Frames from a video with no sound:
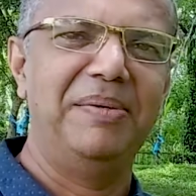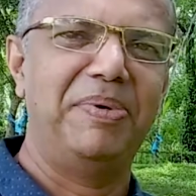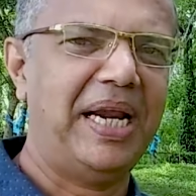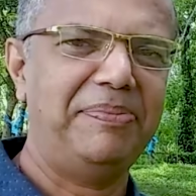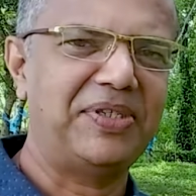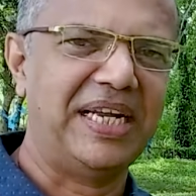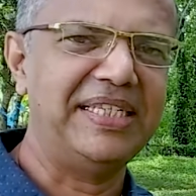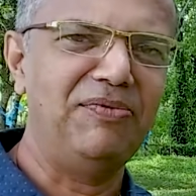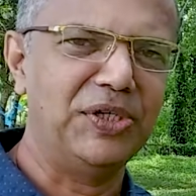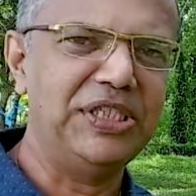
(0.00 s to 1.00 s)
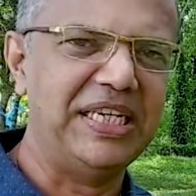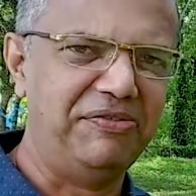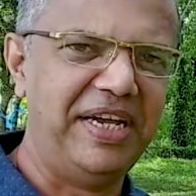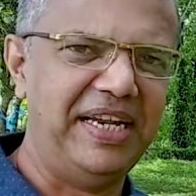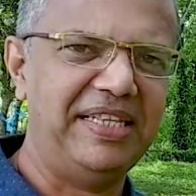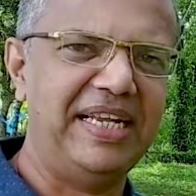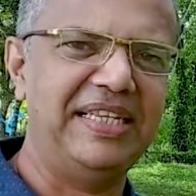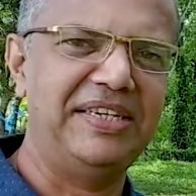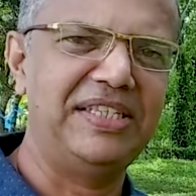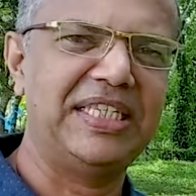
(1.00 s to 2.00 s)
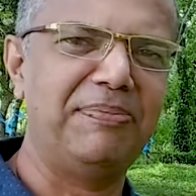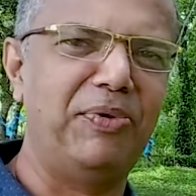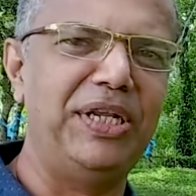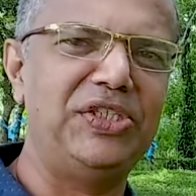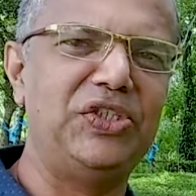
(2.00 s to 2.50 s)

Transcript: Perhaps Rajan wasn't aware that the district police